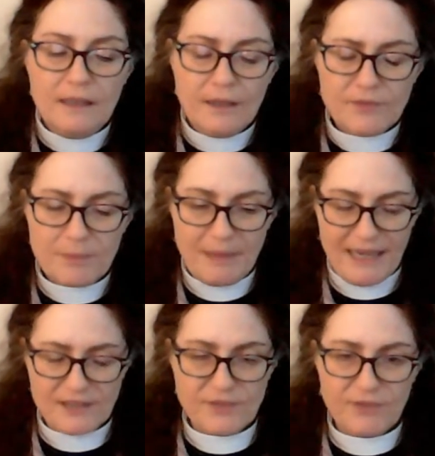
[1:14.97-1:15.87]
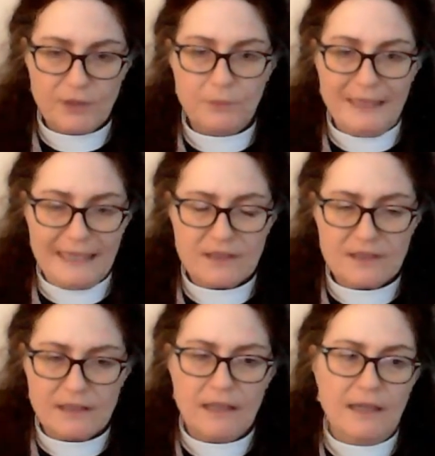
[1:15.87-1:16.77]
over the past few
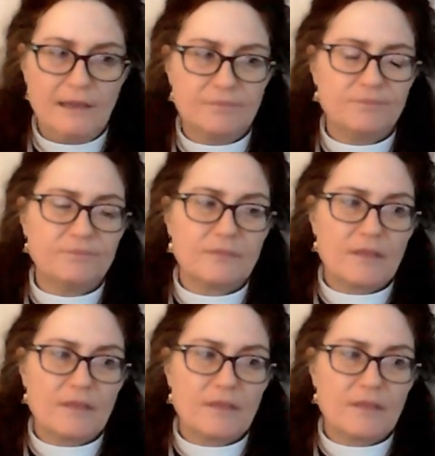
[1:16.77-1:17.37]
weeks. Um,